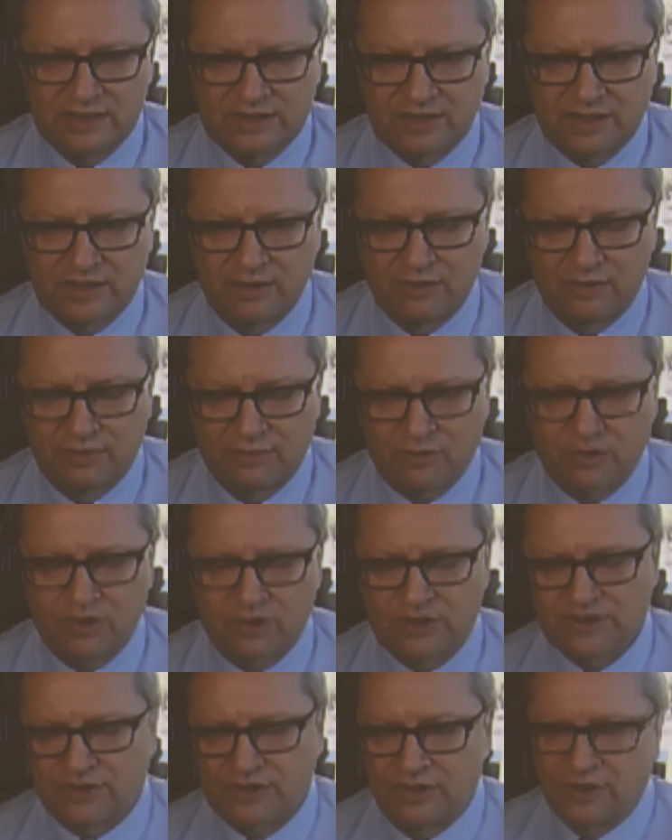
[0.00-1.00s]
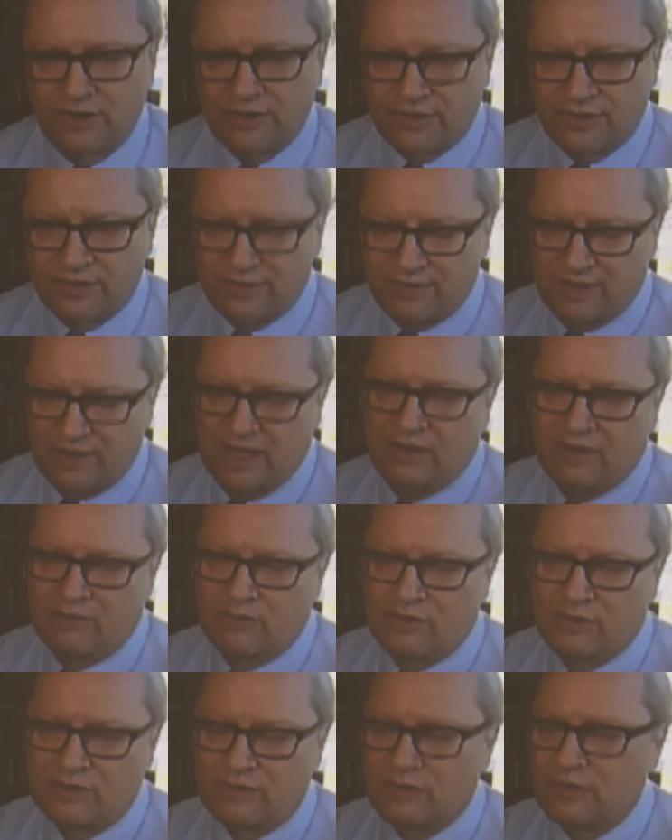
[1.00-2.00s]
So, of course, Earth,
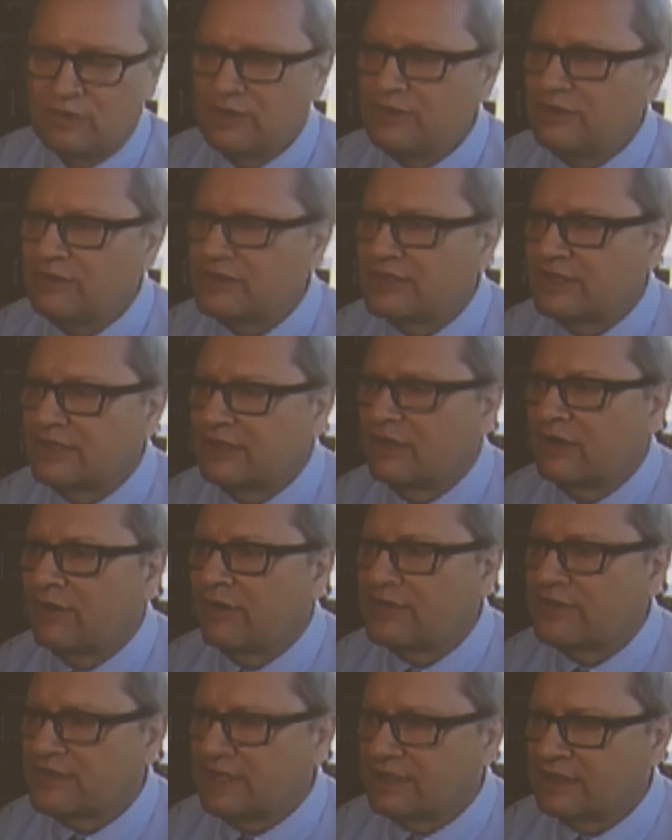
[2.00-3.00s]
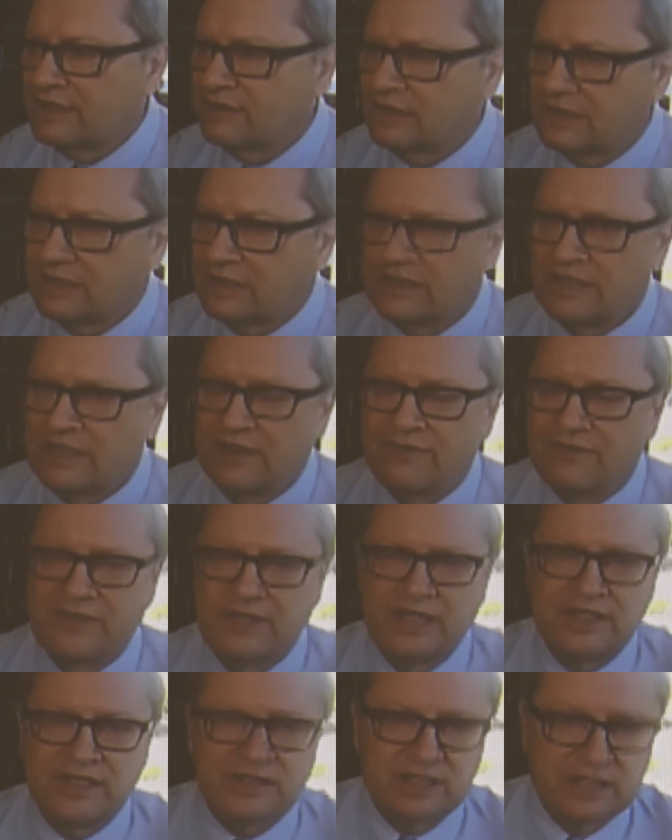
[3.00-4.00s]
we'll use an Earth-centric
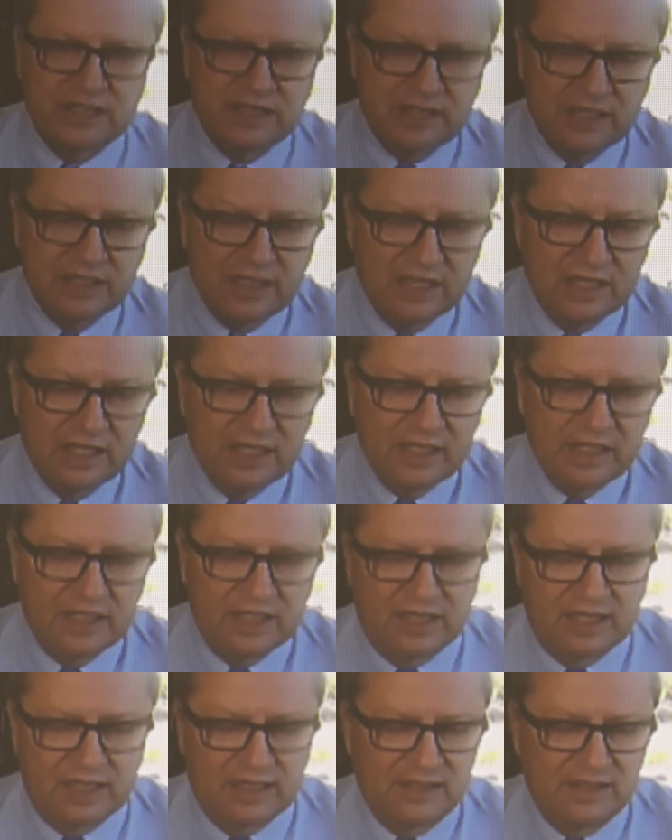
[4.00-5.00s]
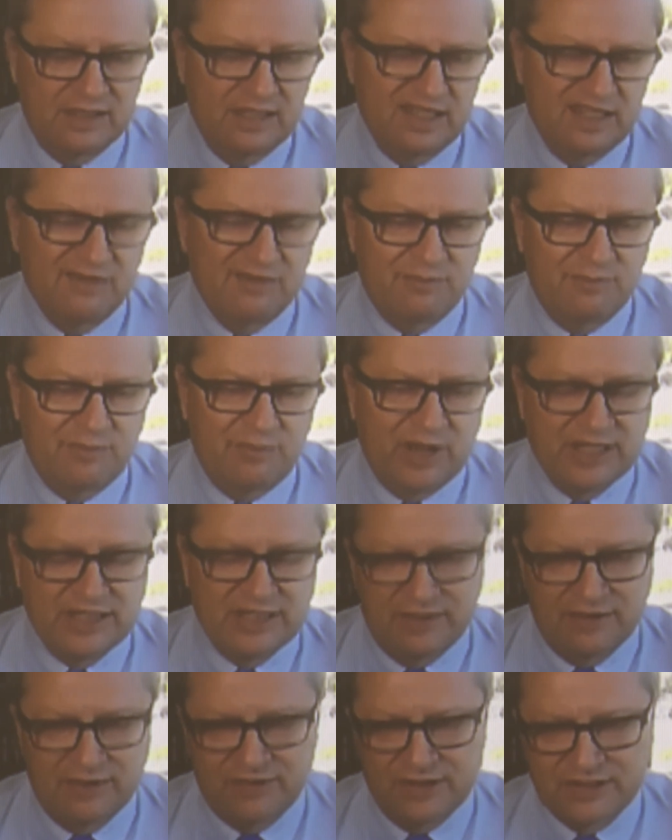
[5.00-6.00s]
definition.
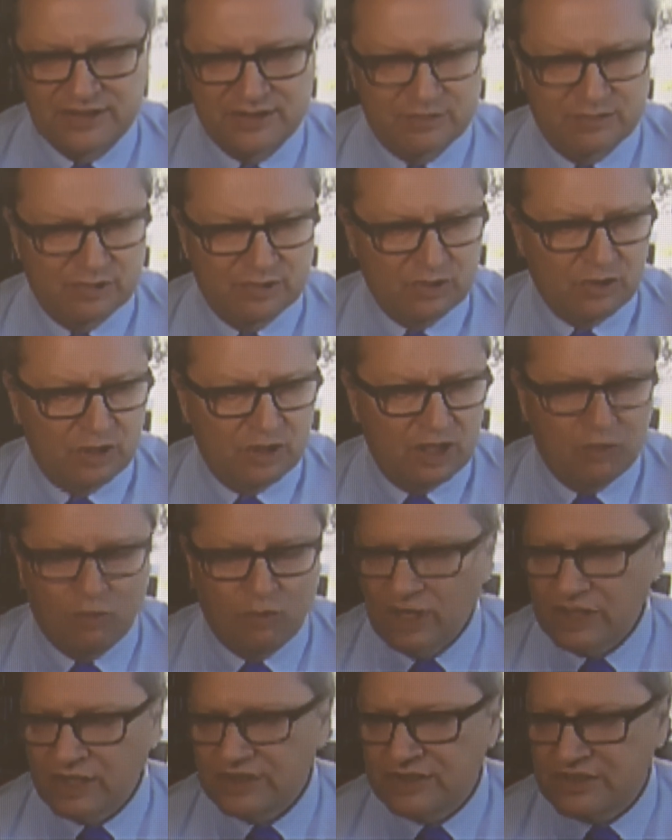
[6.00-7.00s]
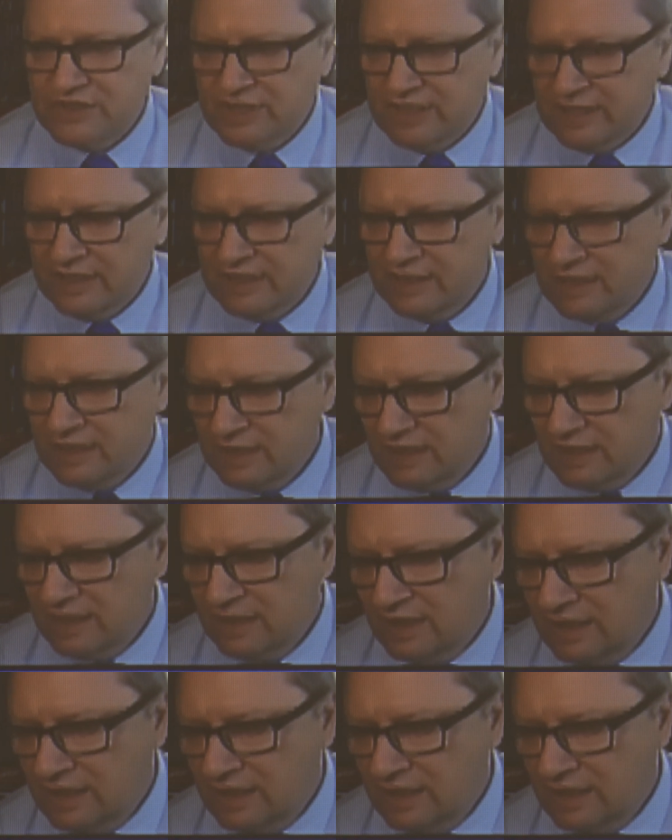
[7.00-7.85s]
By definition, we'll call 1G.